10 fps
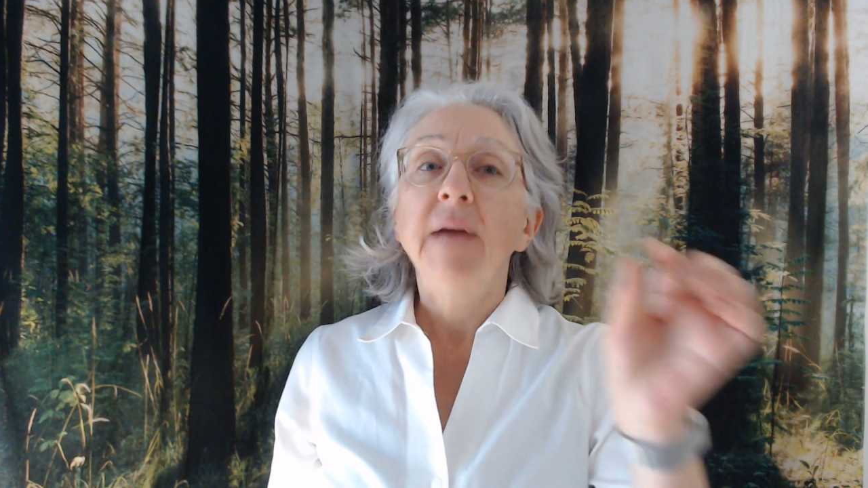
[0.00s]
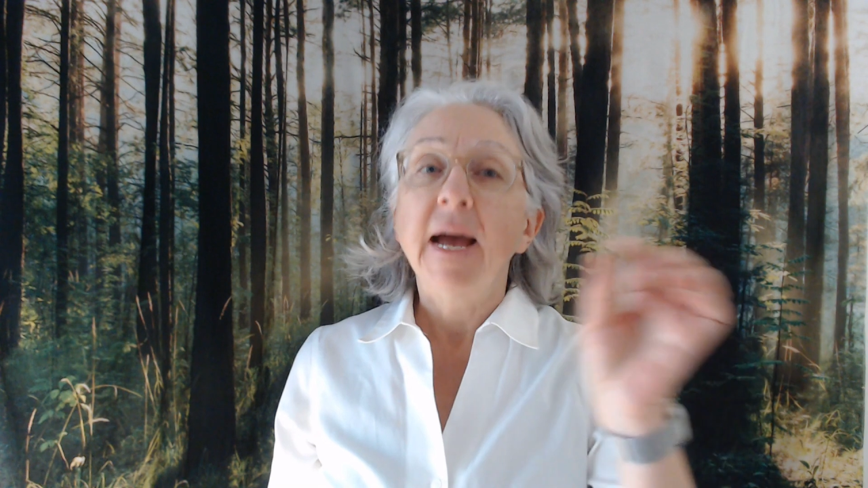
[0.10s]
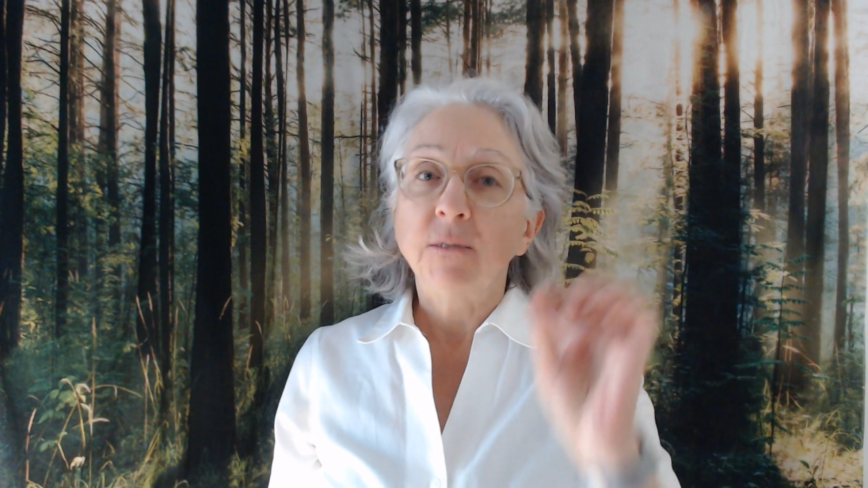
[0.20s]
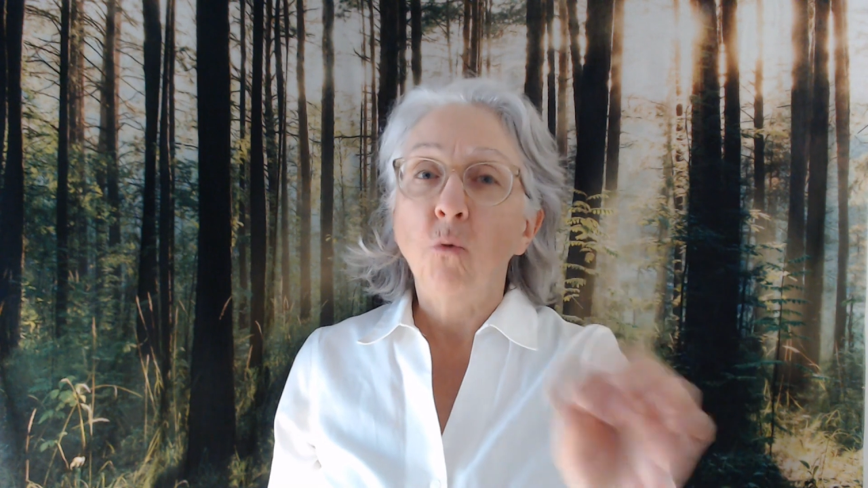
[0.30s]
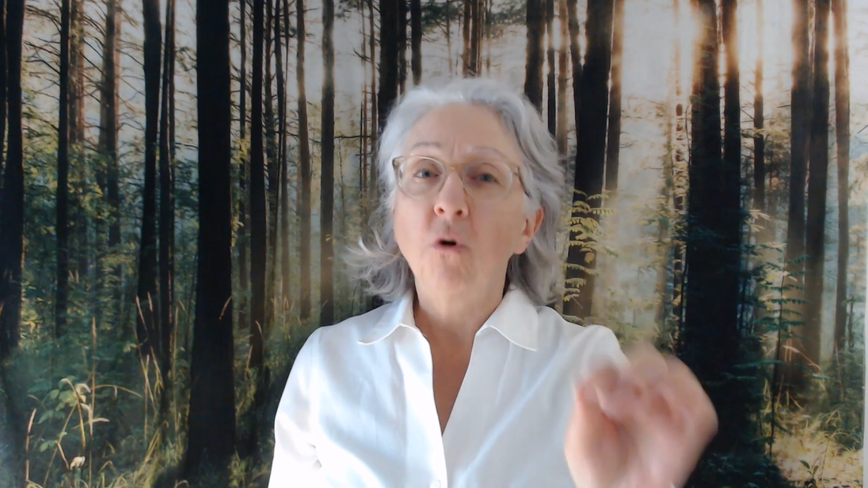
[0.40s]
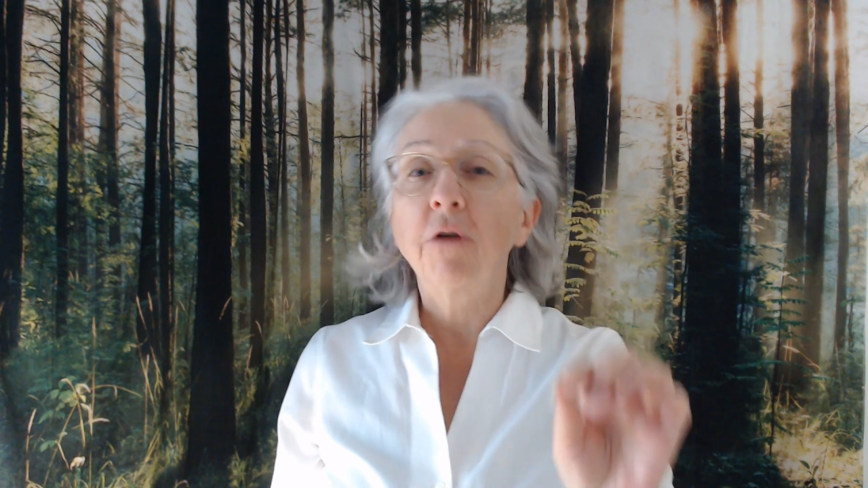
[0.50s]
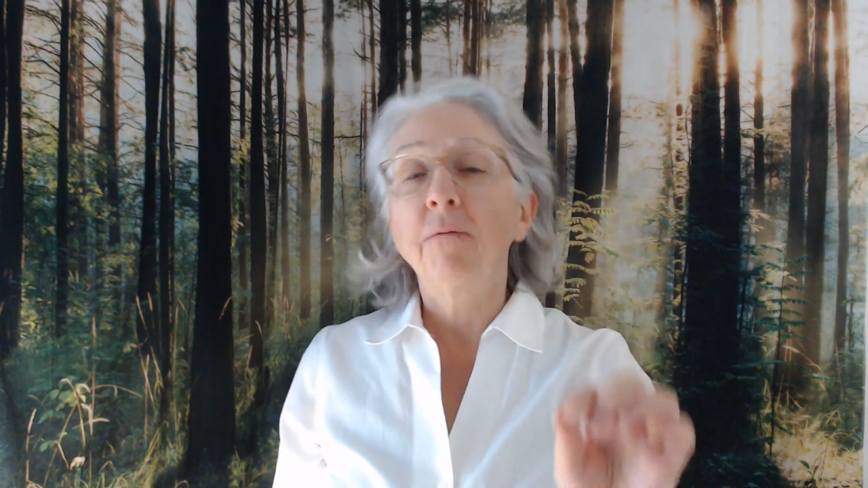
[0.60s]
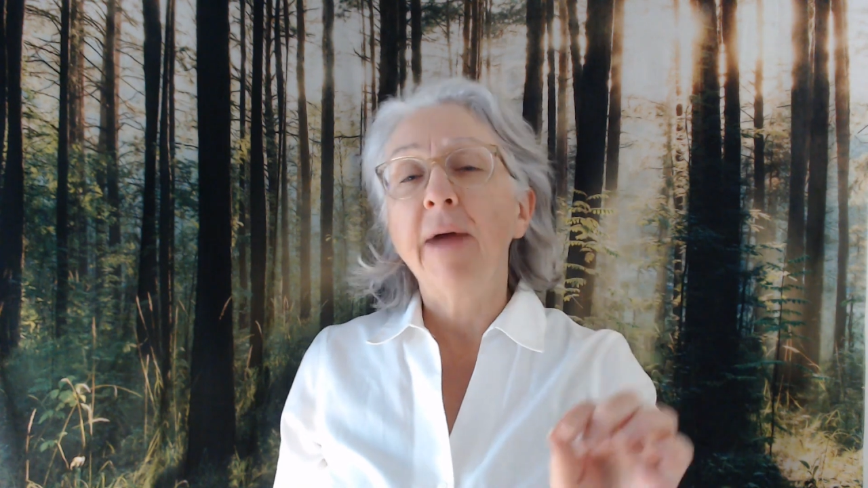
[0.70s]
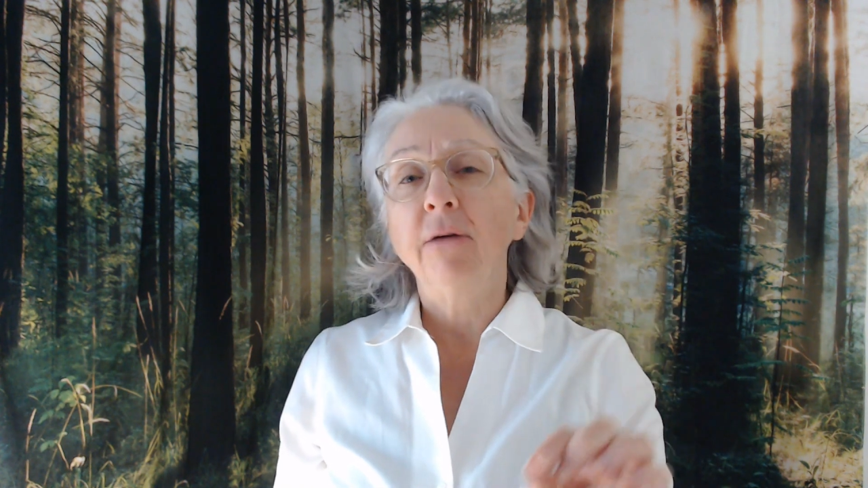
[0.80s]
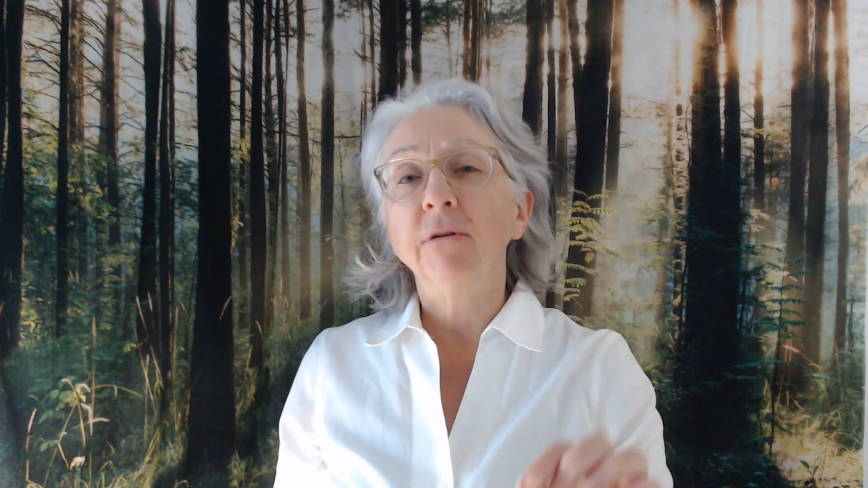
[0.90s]
as
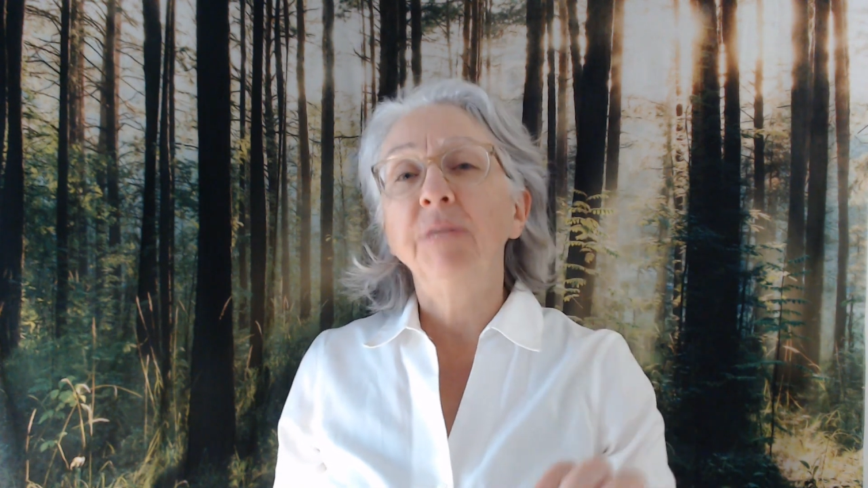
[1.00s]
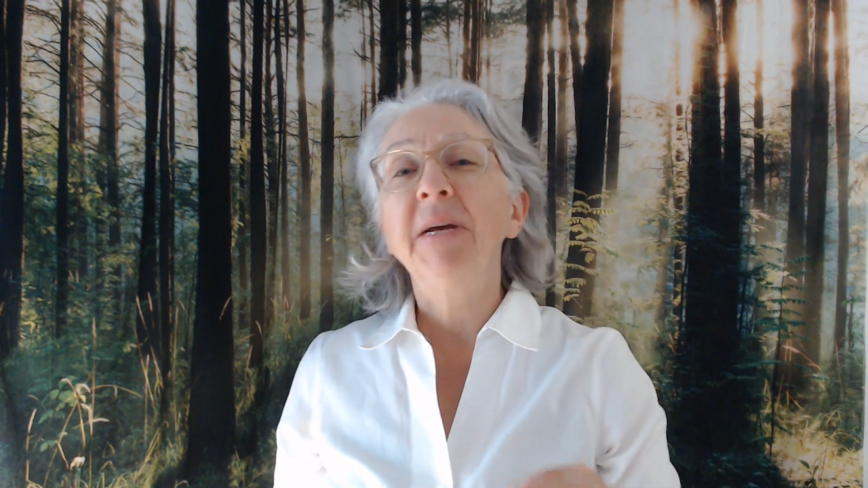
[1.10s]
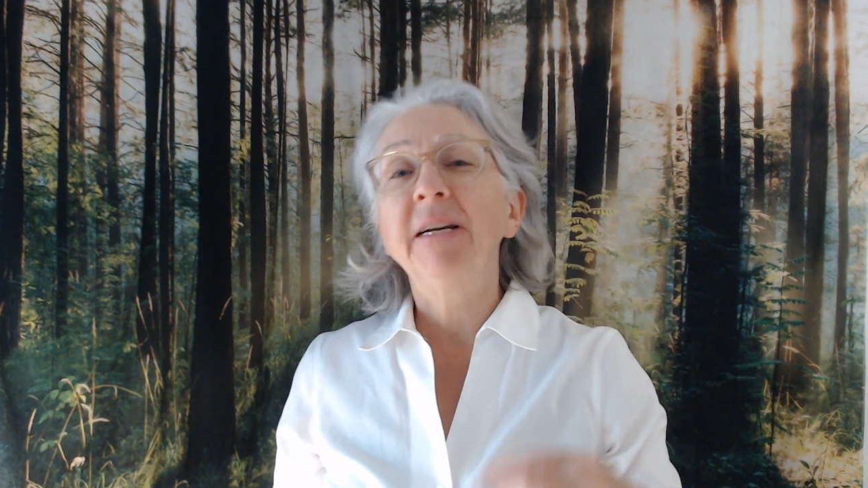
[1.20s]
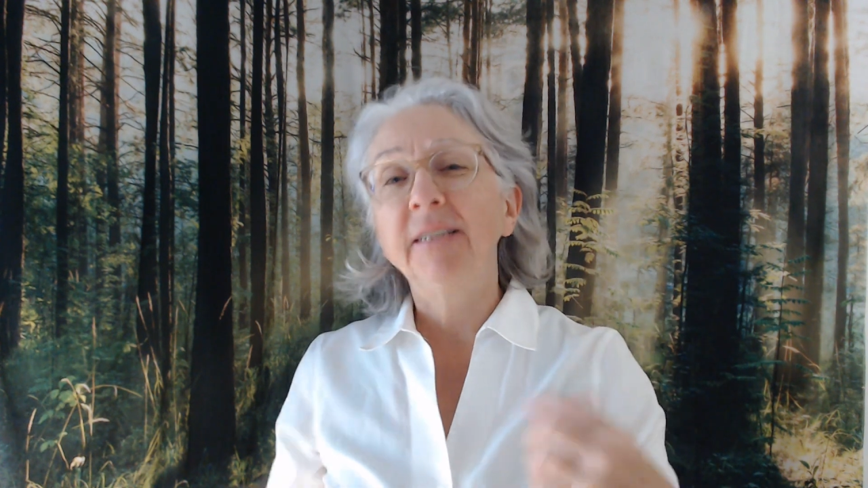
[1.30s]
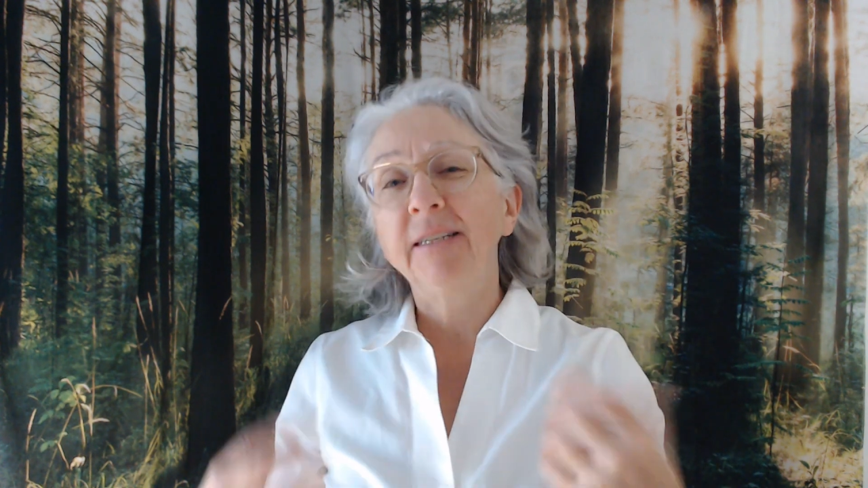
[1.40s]
workarounds because